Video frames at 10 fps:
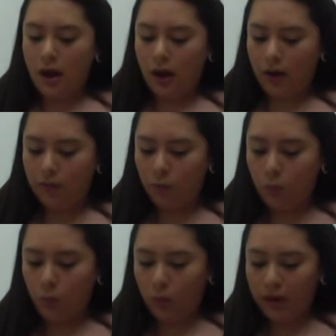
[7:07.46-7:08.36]
of
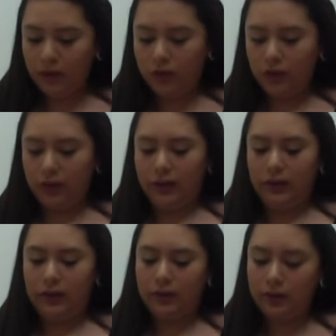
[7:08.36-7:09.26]
what
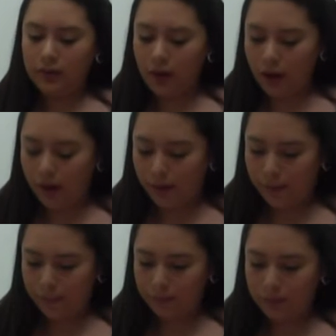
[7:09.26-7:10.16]
certain
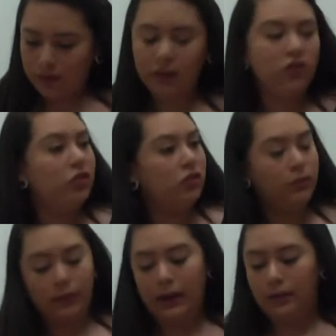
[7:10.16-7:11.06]
sections she
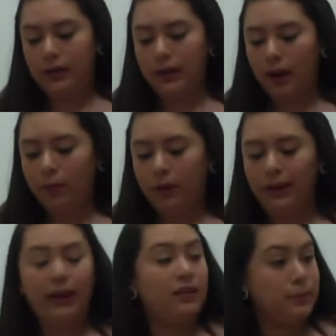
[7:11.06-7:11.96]
may need help on,
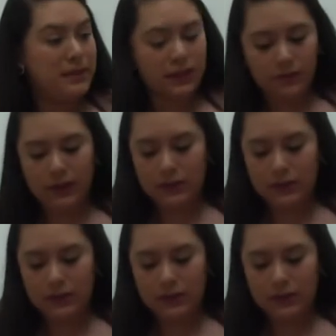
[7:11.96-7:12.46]
like a specific